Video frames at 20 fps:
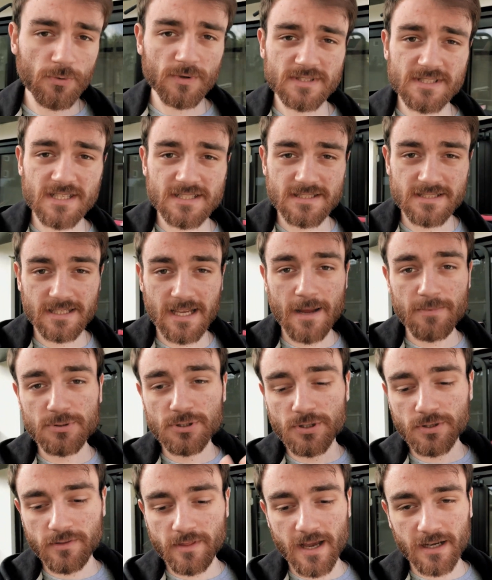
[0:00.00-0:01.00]
we just
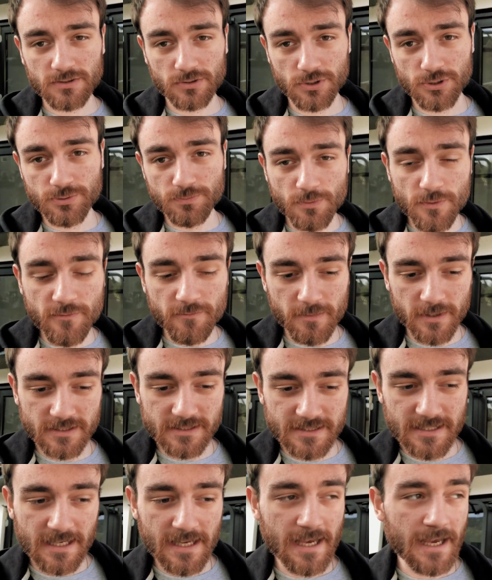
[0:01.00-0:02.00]
captured the actor's
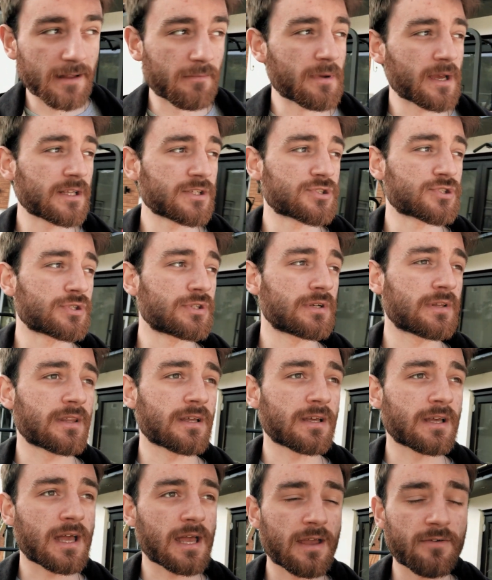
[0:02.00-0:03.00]
movement and made sure that